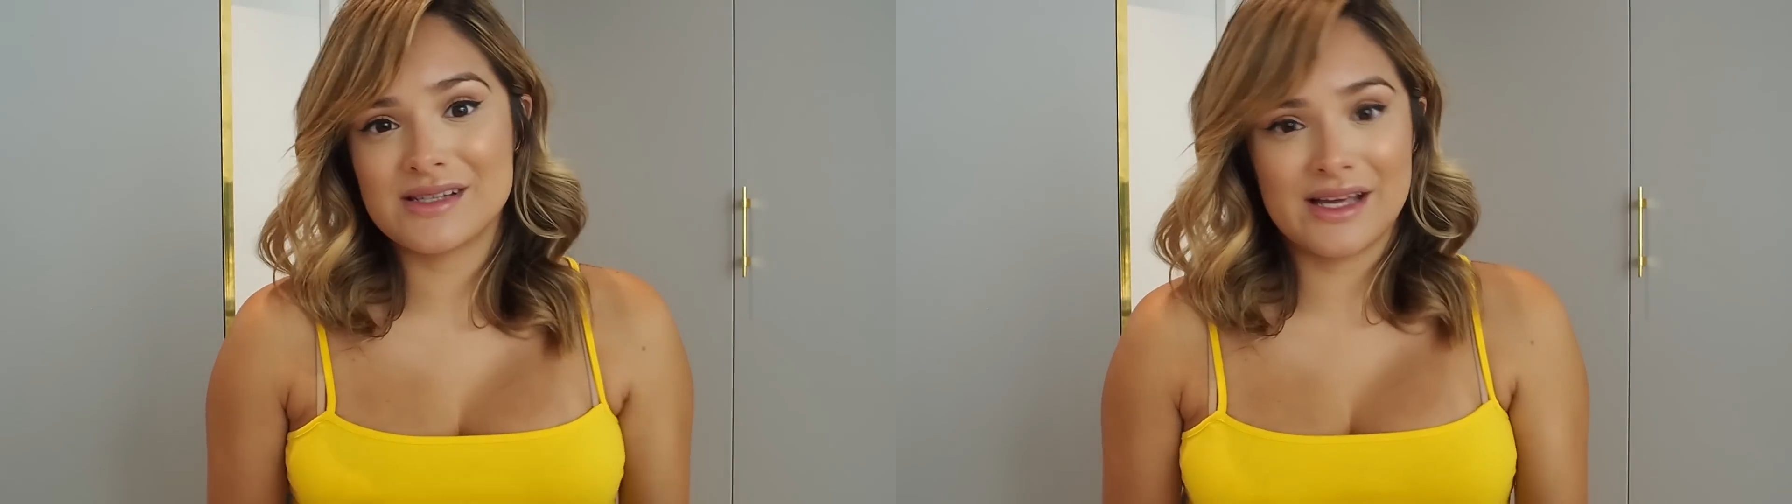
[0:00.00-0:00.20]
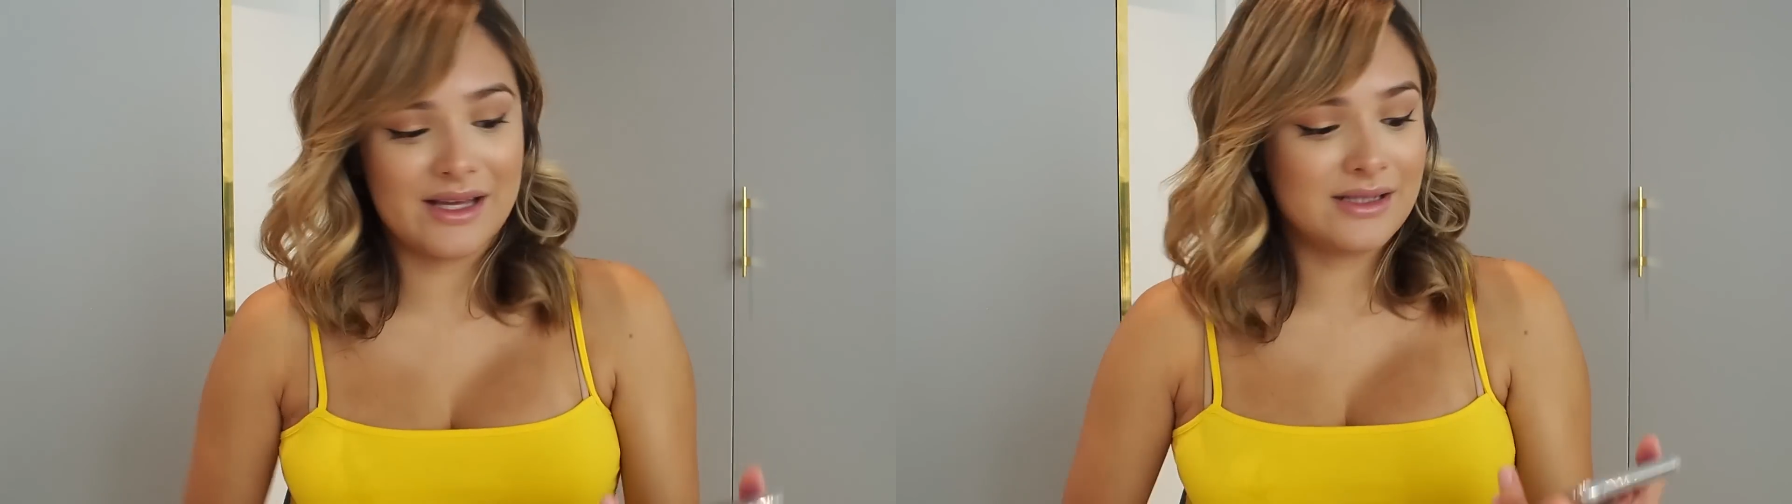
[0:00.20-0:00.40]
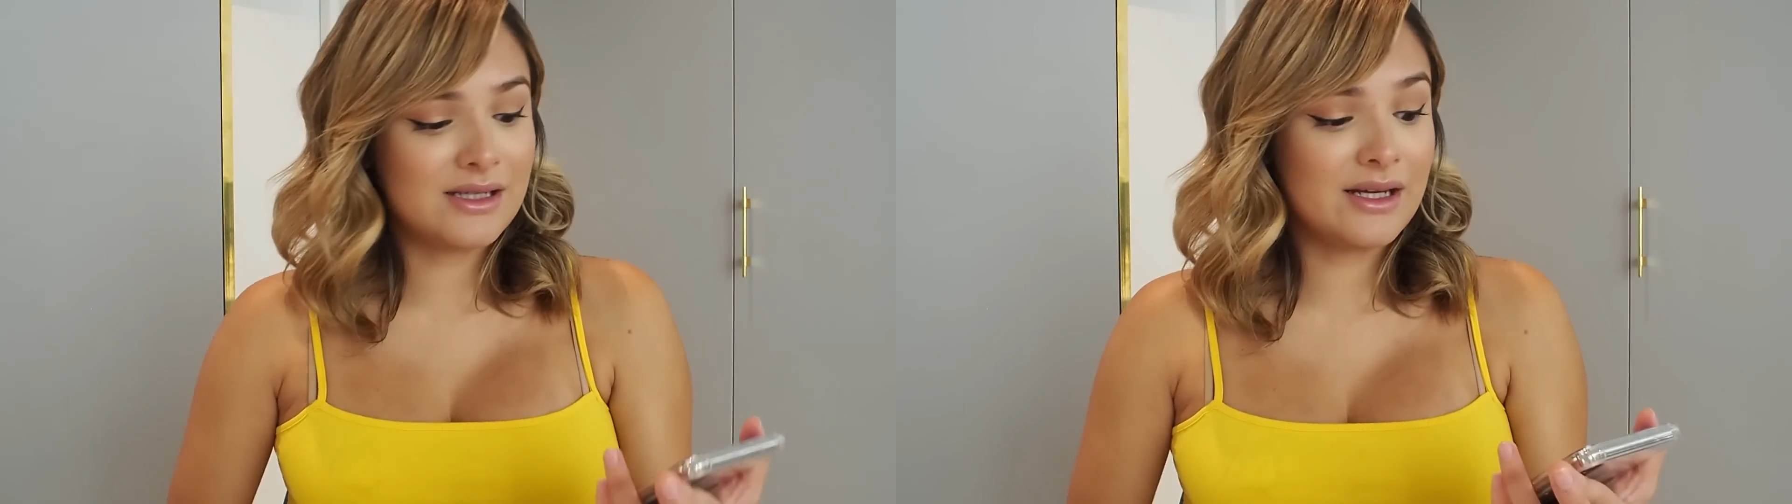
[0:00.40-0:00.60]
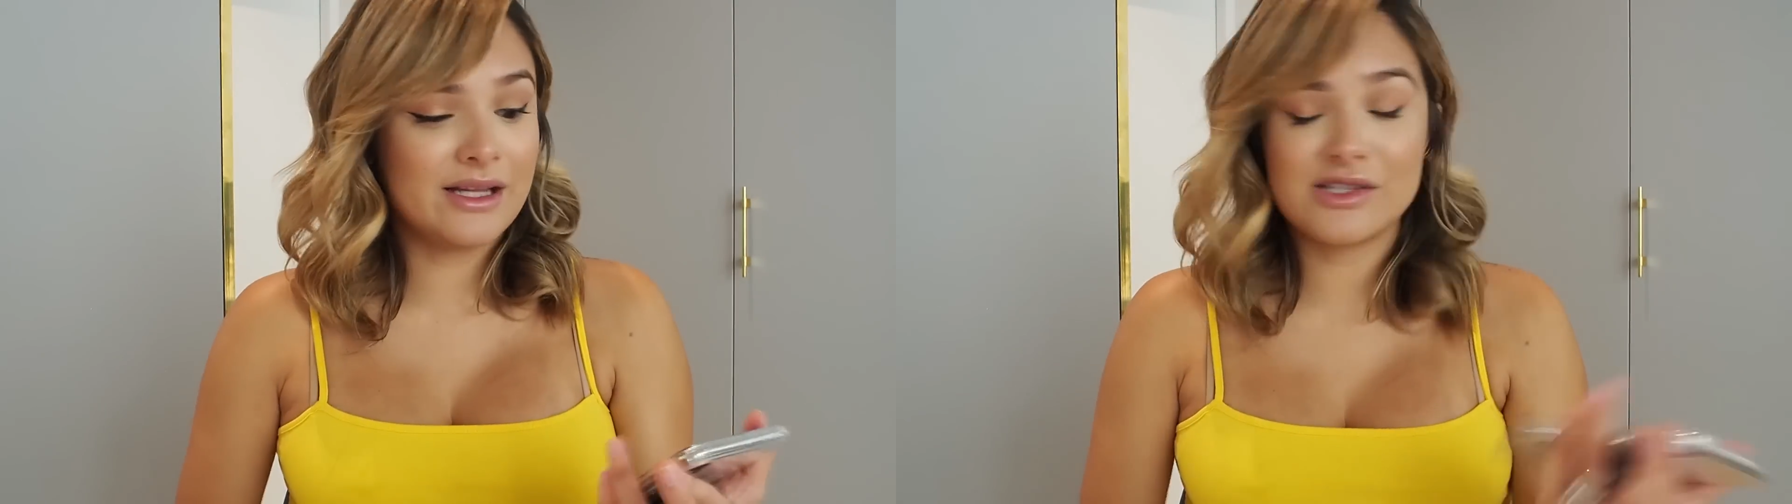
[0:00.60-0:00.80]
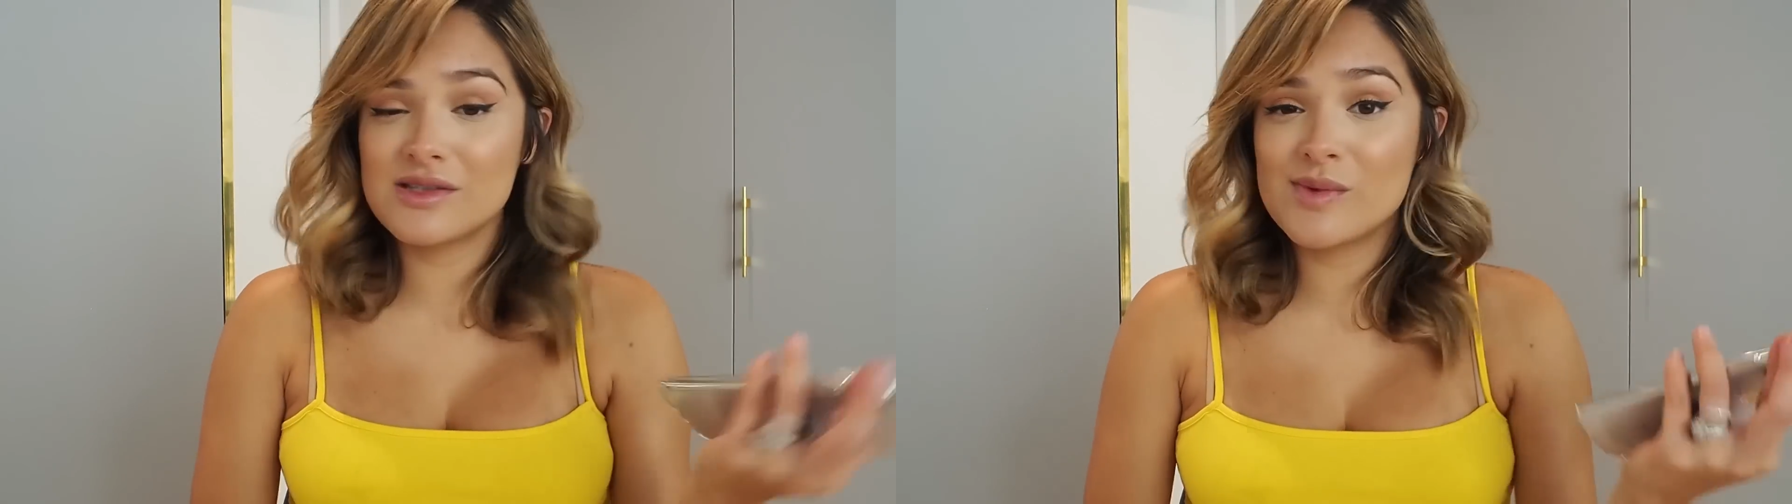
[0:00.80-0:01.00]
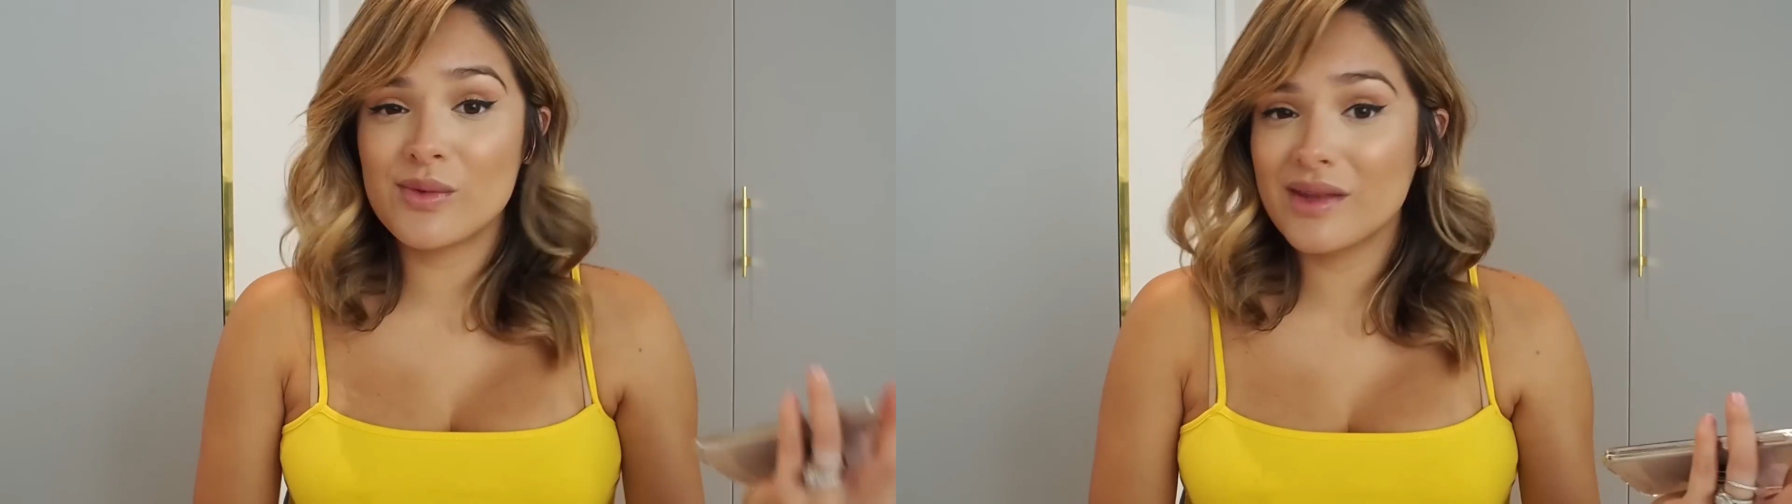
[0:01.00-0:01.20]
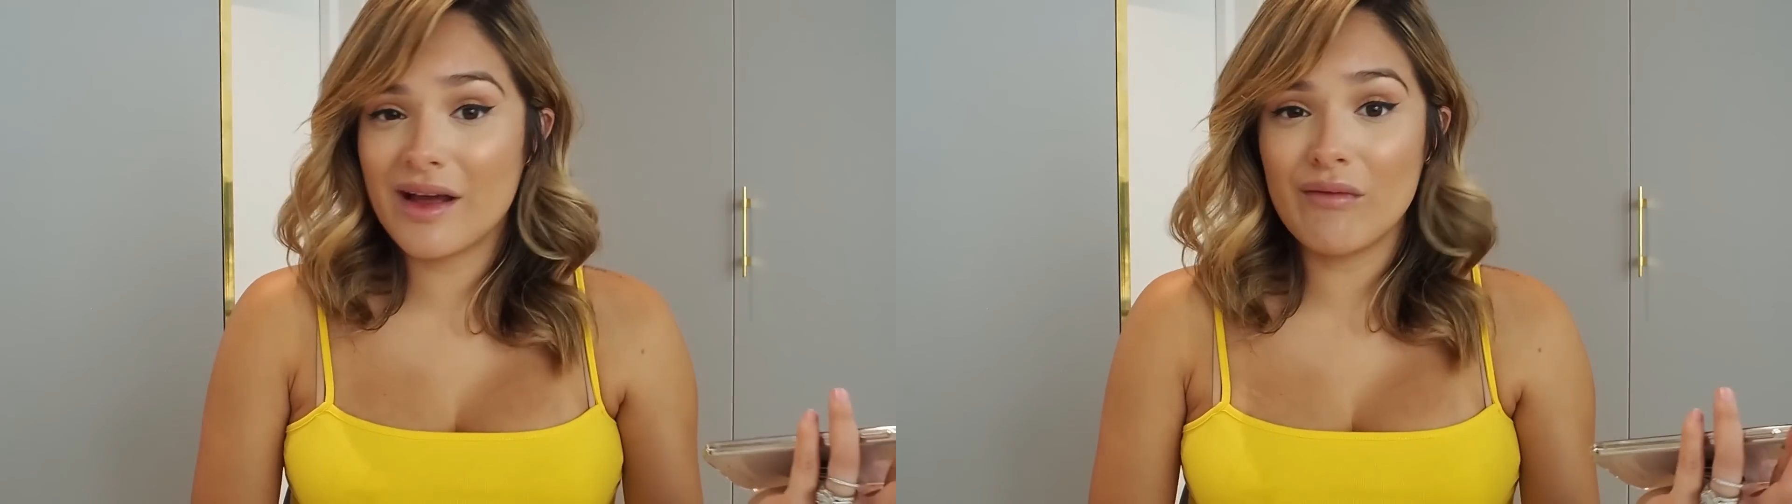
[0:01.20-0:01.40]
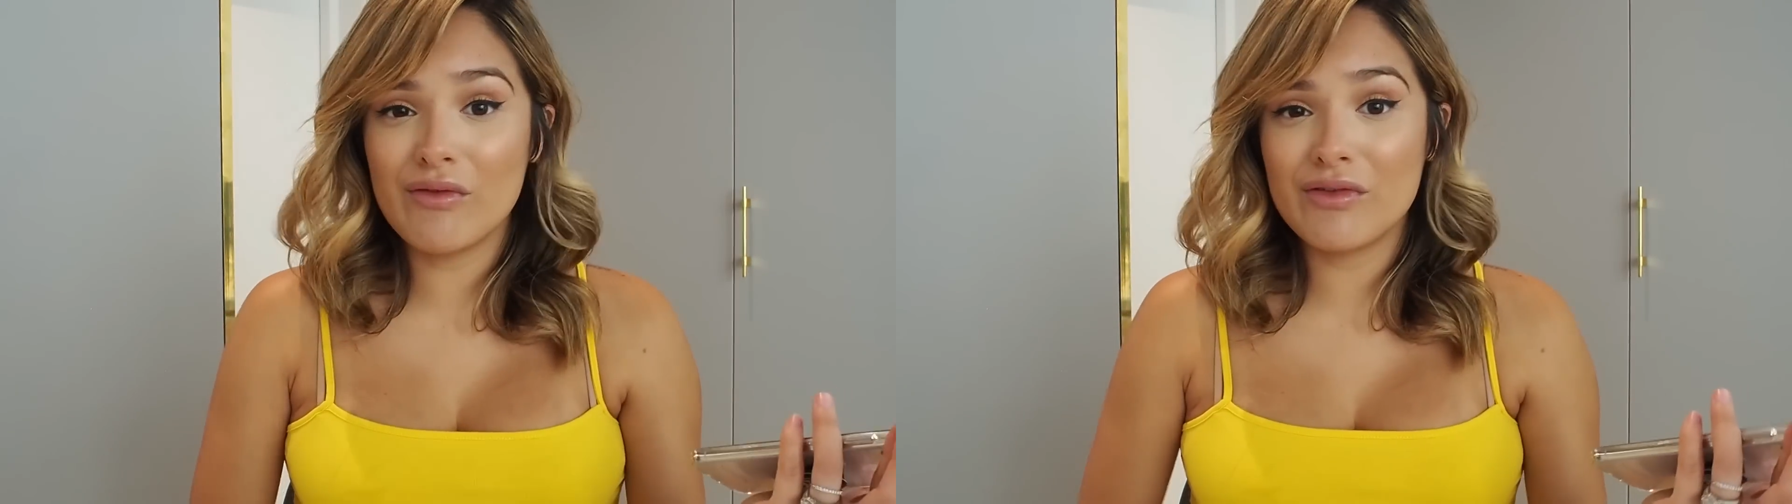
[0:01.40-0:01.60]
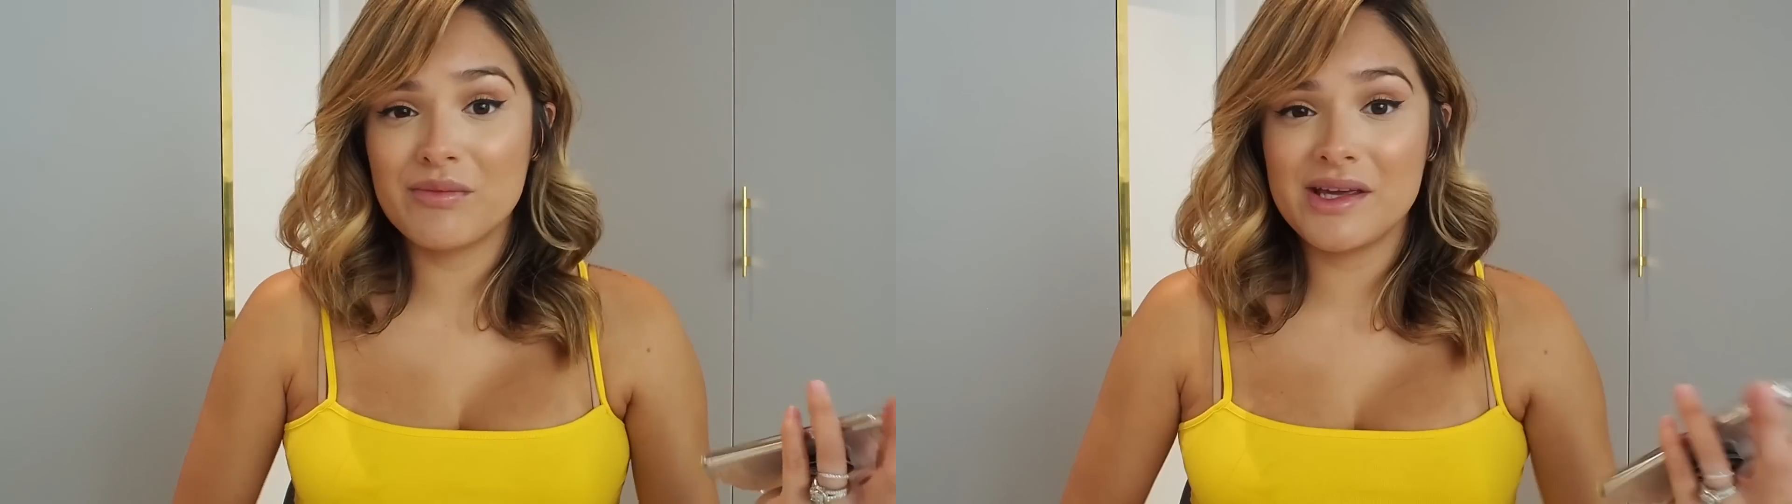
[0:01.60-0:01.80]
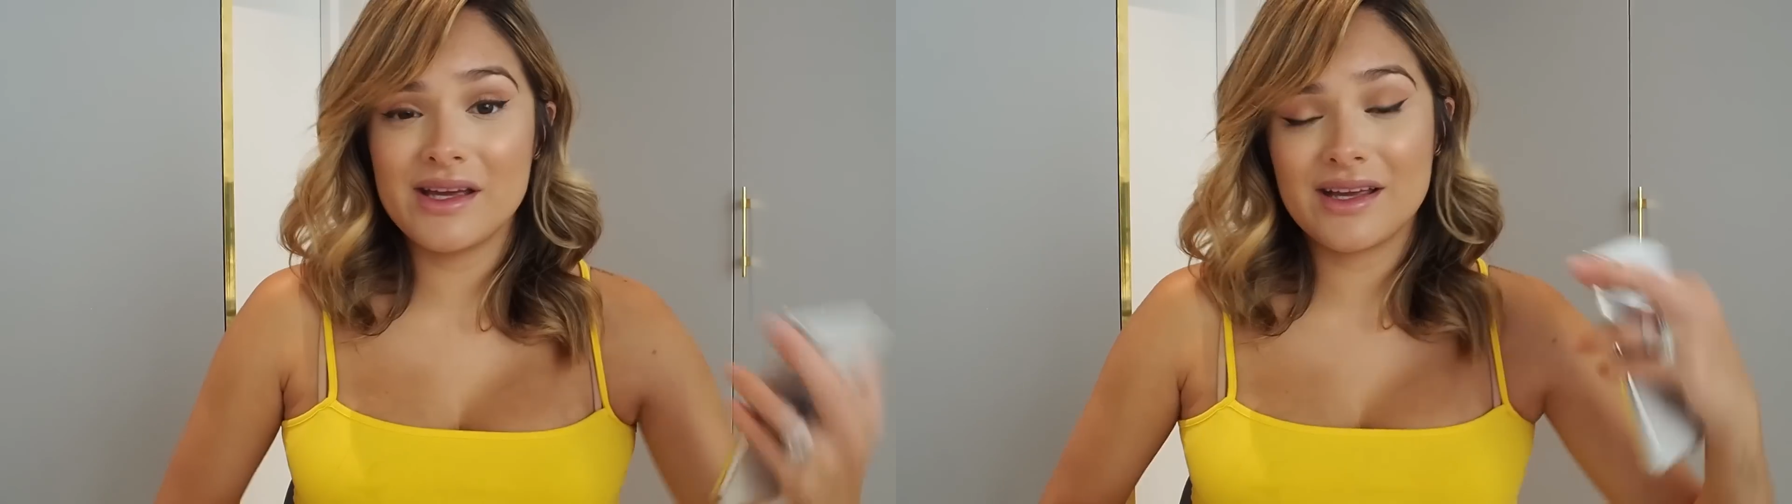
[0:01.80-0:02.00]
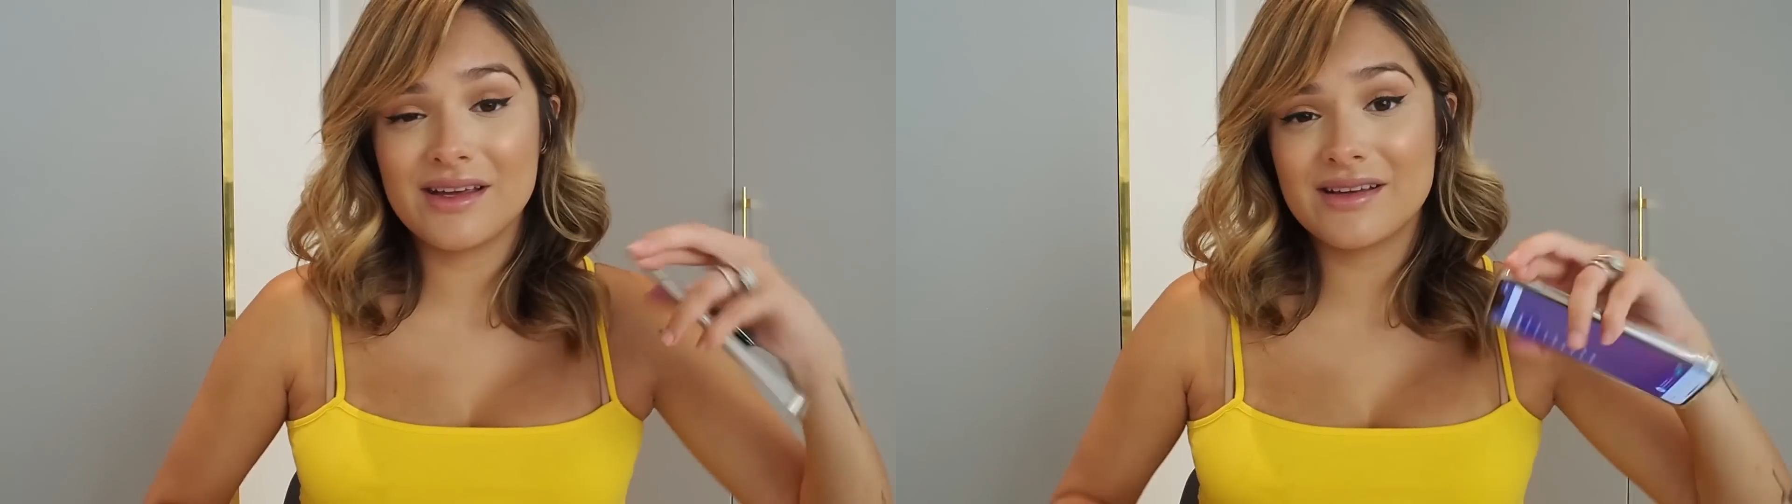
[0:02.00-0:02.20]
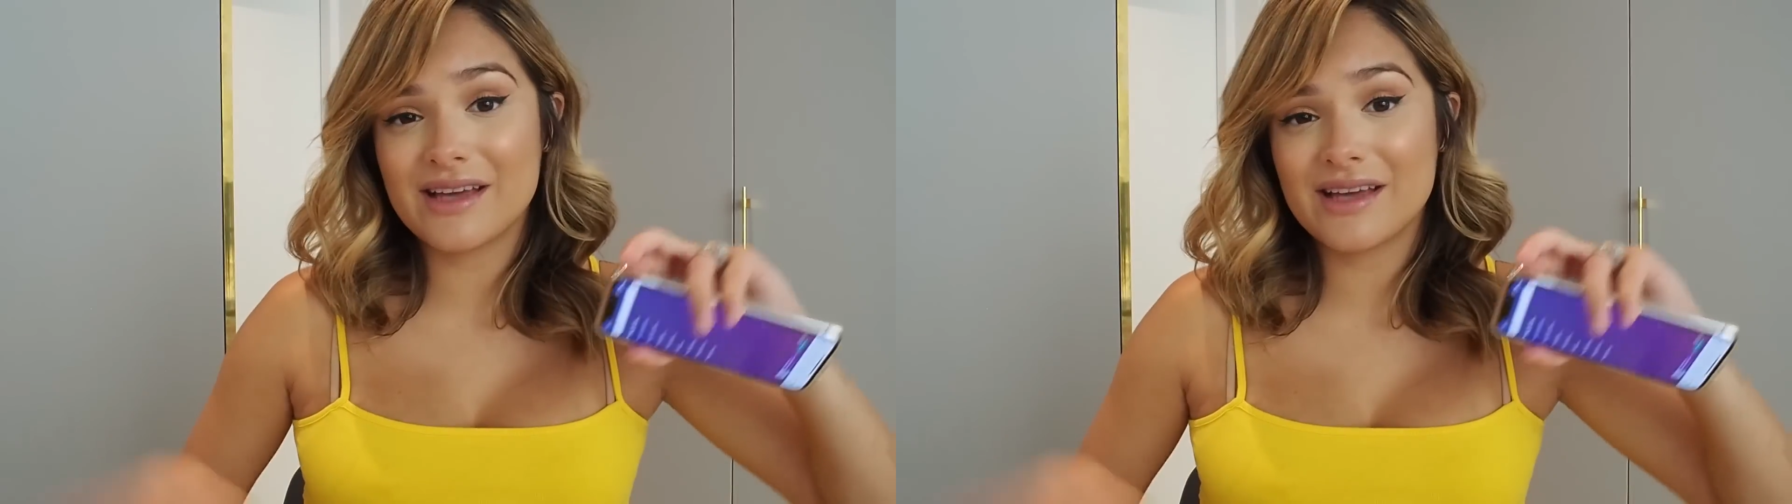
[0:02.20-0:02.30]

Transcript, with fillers: and uh, it's just been really helpful for me and